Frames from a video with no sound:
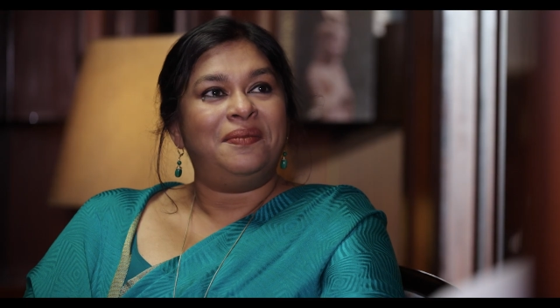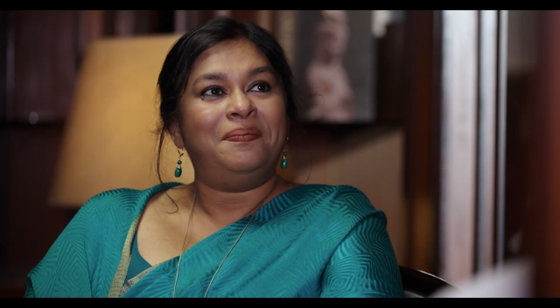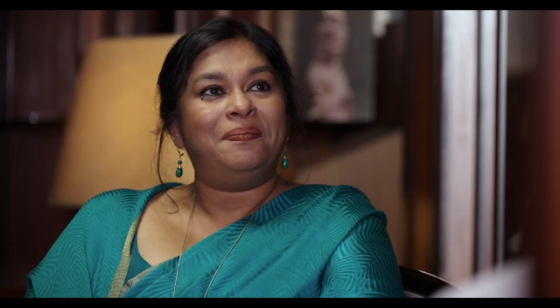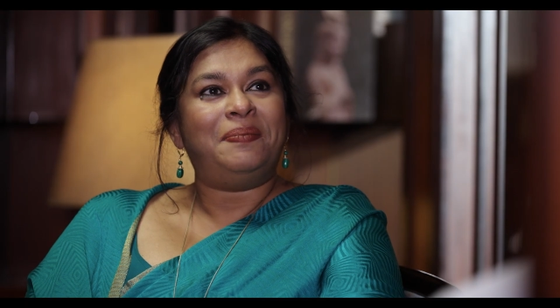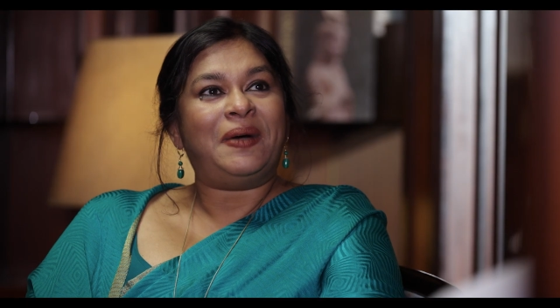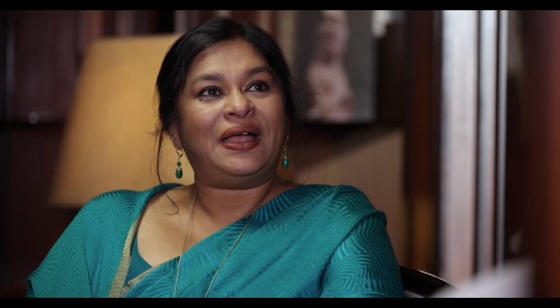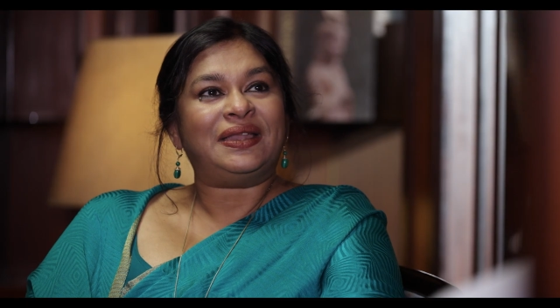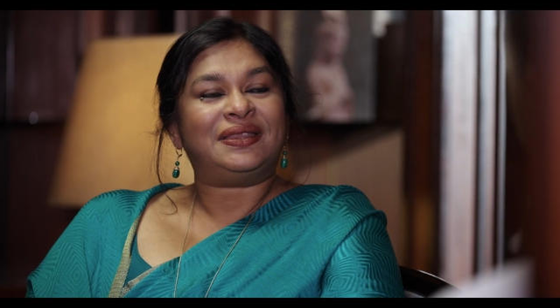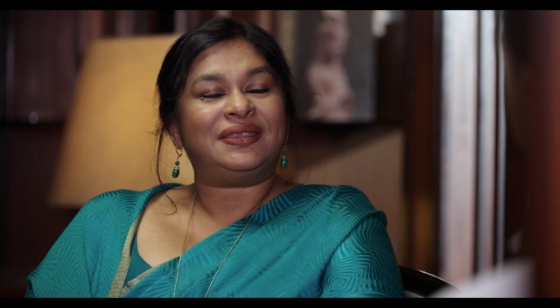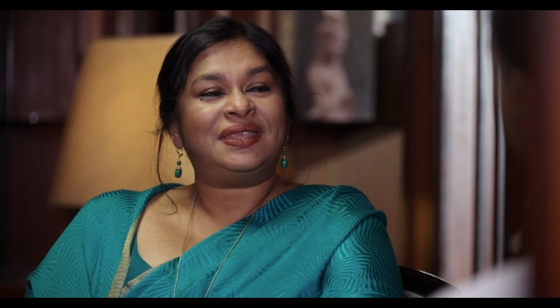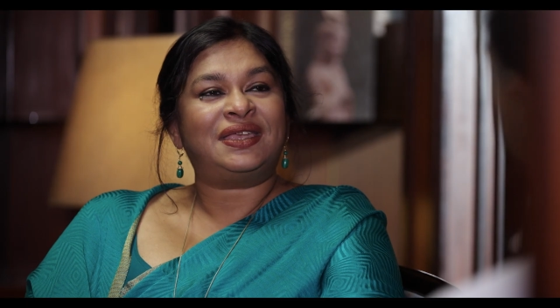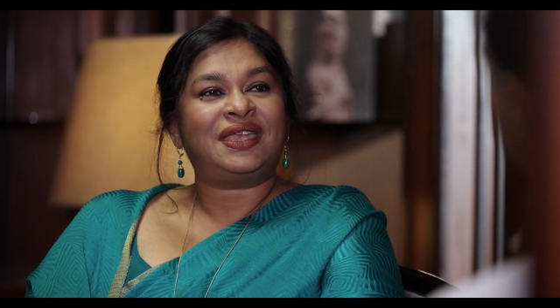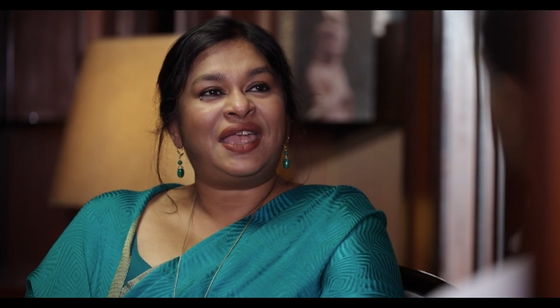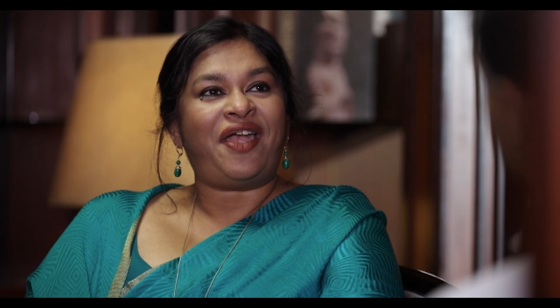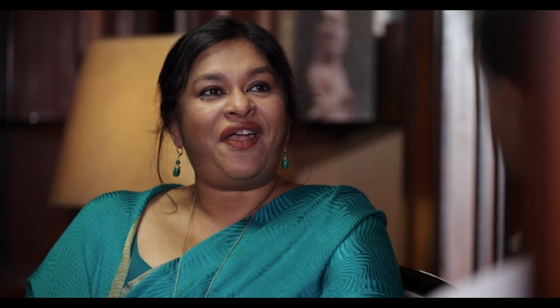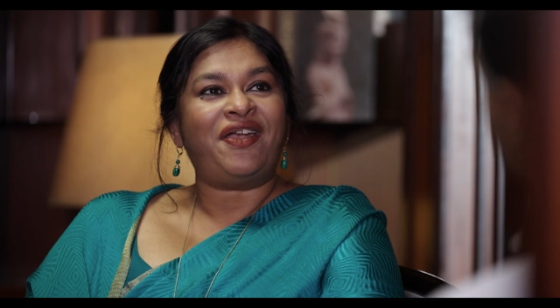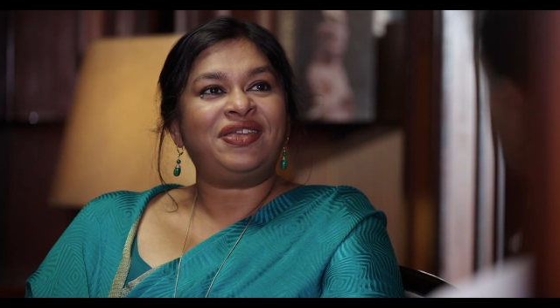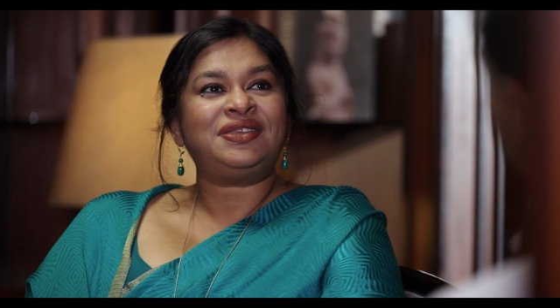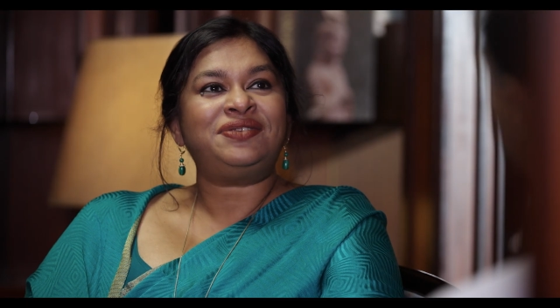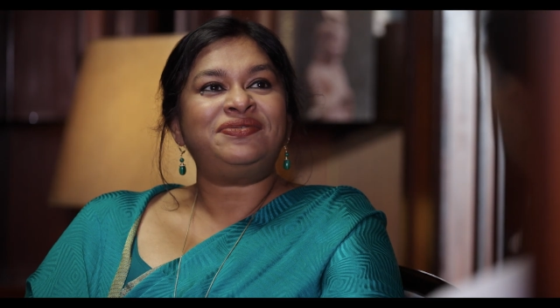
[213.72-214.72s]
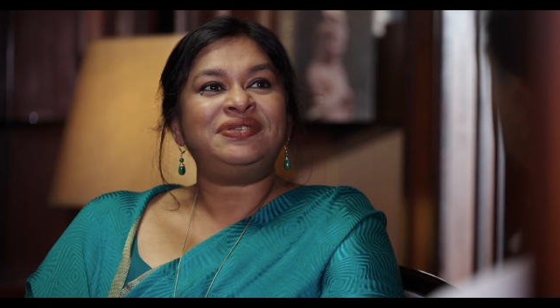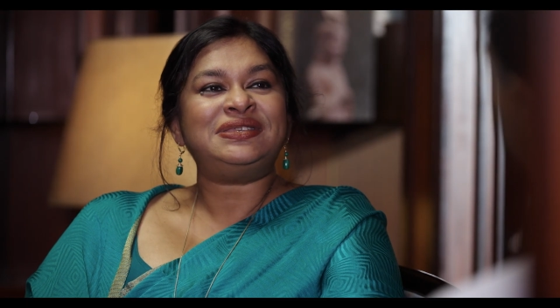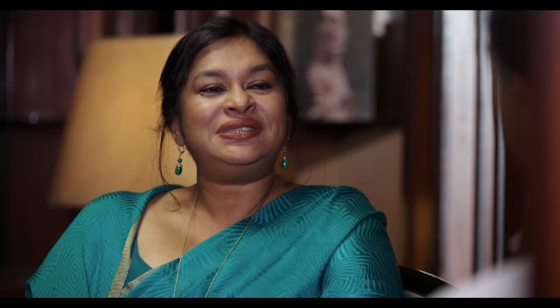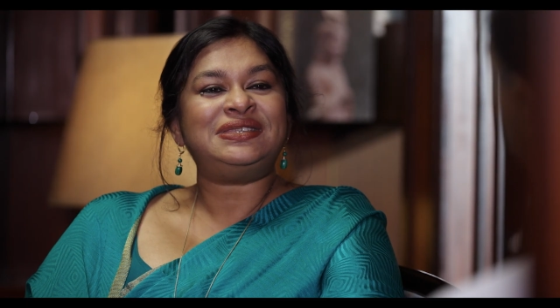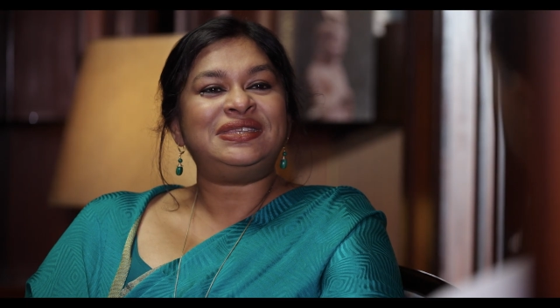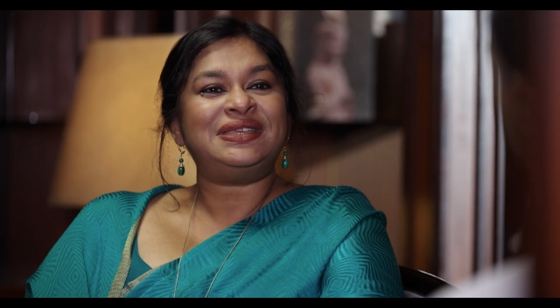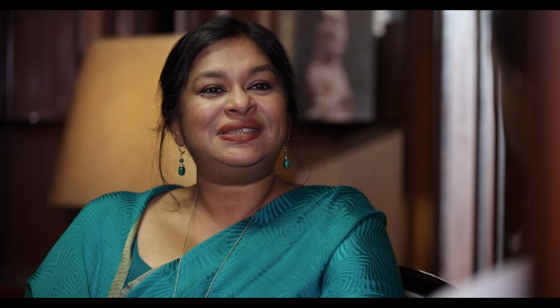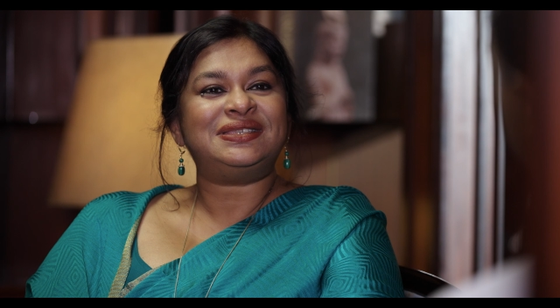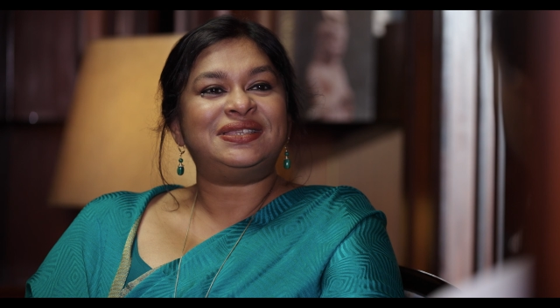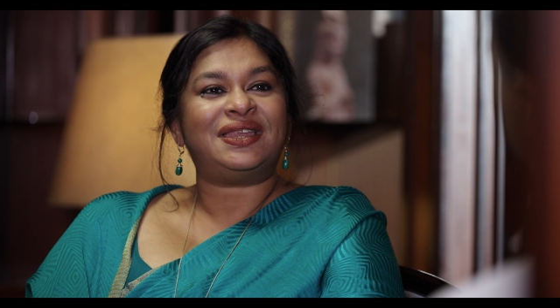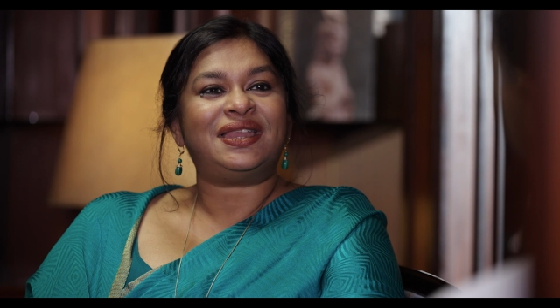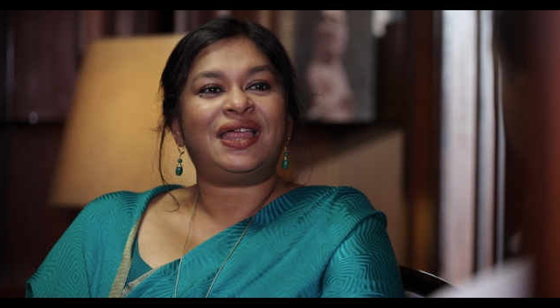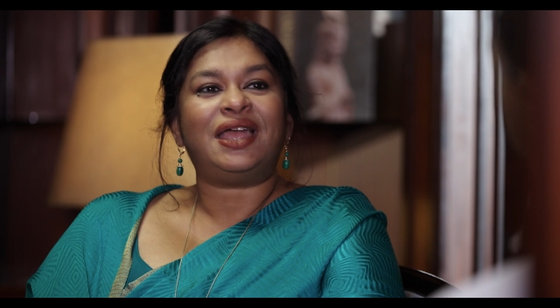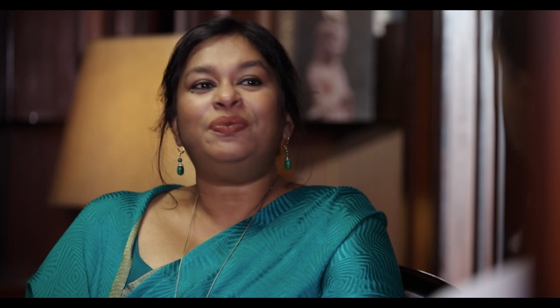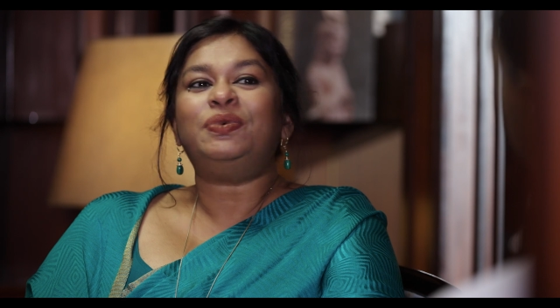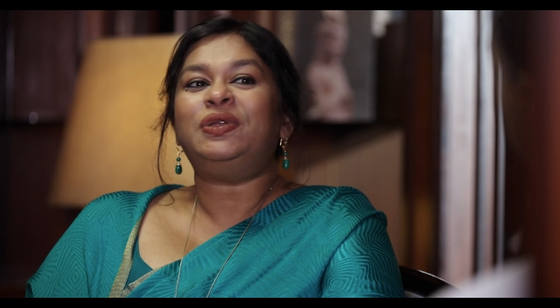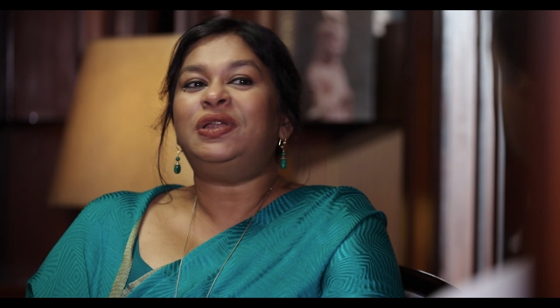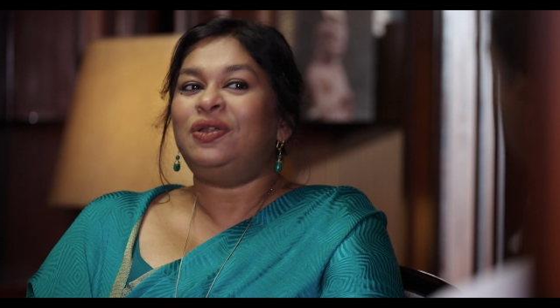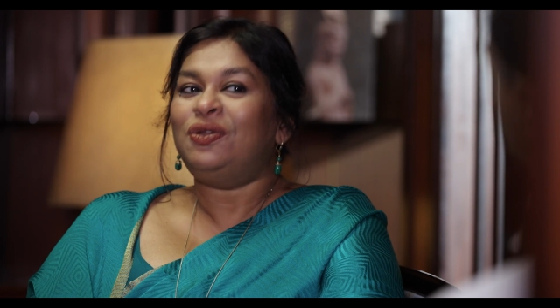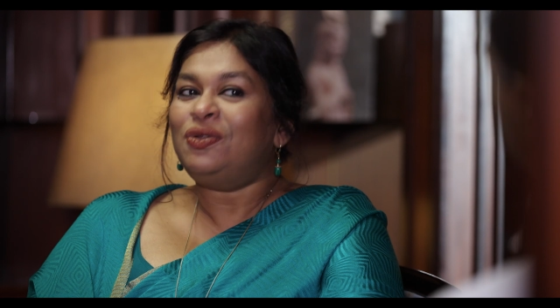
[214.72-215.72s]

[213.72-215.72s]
But the characteristics that I would